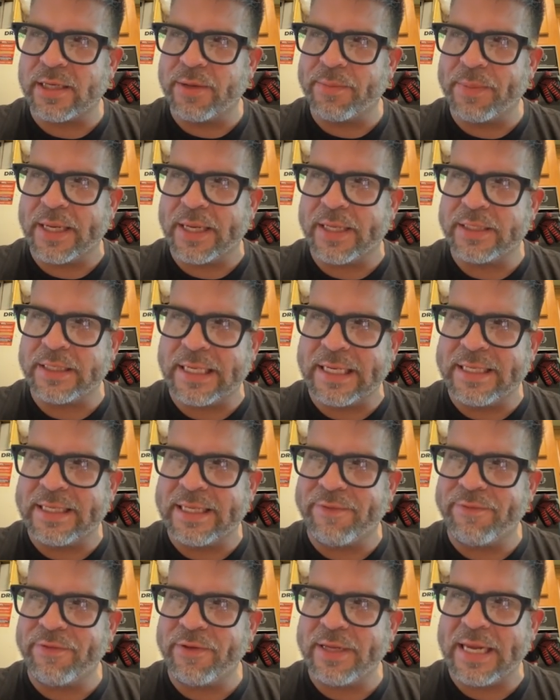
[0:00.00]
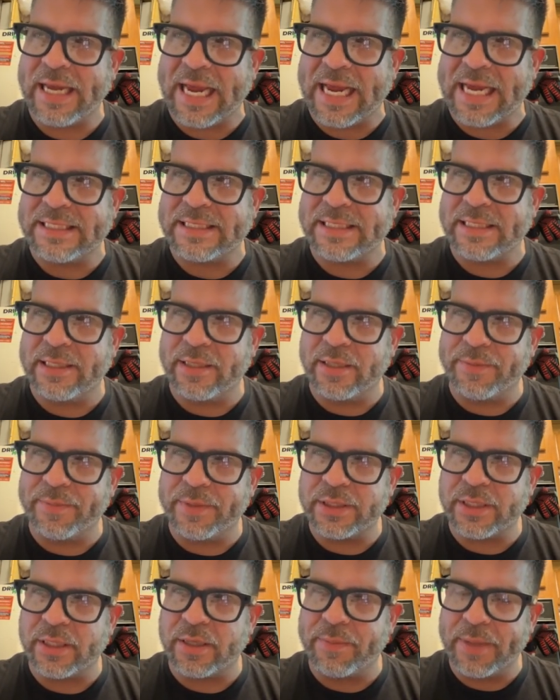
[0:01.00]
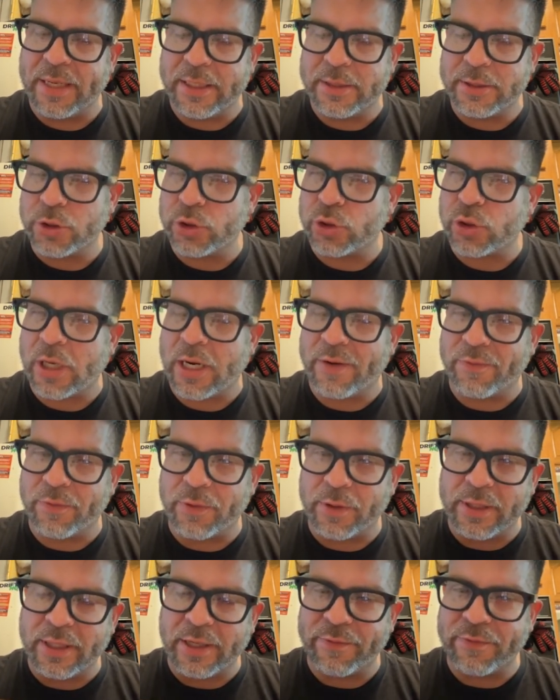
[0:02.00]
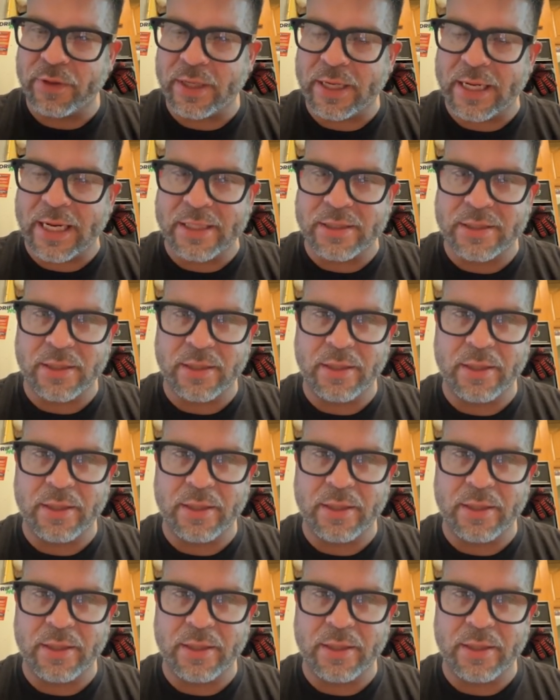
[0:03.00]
amazing. He definitely has it in him. He's an amazing driver. He definitely has